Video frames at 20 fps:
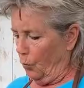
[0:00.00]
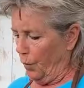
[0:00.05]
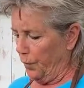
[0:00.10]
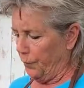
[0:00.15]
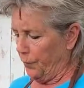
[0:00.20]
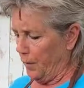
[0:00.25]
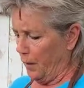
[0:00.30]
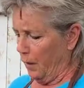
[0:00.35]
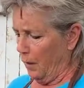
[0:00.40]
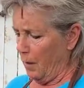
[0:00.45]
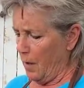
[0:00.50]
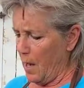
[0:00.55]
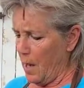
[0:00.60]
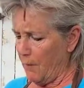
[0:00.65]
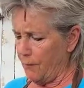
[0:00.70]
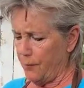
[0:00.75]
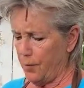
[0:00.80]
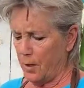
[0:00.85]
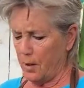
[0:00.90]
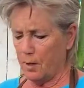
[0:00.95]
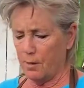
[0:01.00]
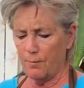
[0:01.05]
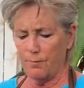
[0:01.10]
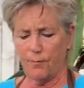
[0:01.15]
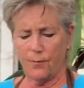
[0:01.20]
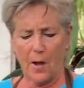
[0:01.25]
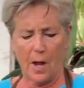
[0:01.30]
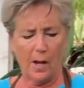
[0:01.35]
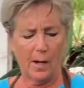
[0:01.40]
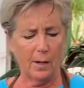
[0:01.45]
With little African
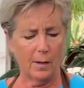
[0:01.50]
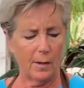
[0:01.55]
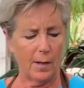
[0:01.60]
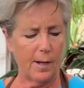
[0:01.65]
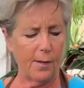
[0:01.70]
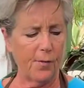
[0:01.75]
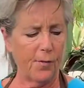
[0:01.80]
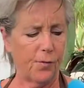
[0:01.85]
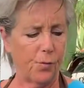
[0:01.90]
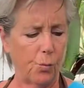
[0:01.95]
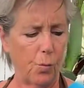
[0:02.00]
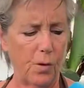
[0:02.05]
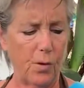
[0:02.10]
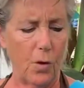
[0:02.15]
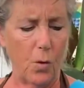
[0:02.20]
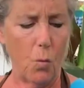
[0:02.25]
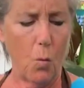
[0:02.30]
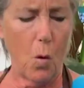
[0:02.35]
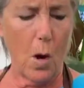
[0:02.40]
violets, when you